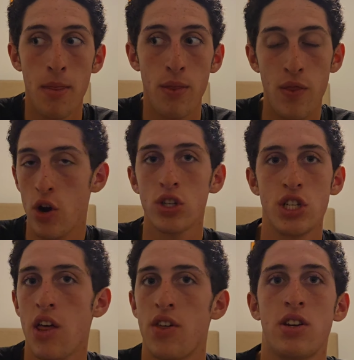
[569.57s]
there's
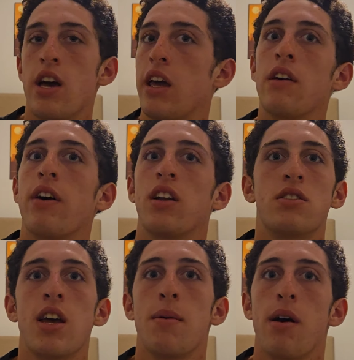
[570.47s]
nothing negative I can
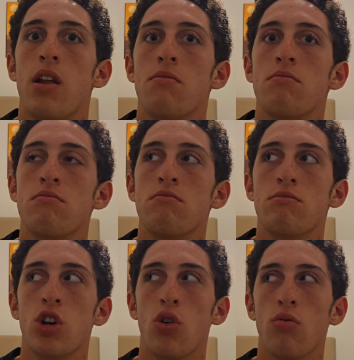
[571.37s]
say about it.
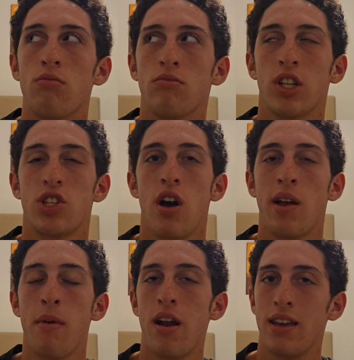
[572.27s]
So let's
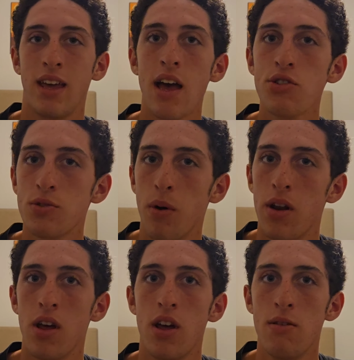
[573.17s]
talk about it, I guess.
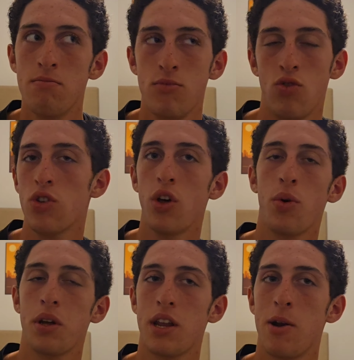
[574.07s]
But you're really
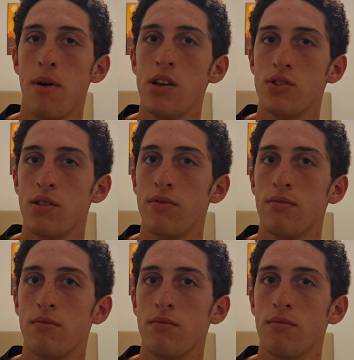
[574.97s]
only going to hear positive.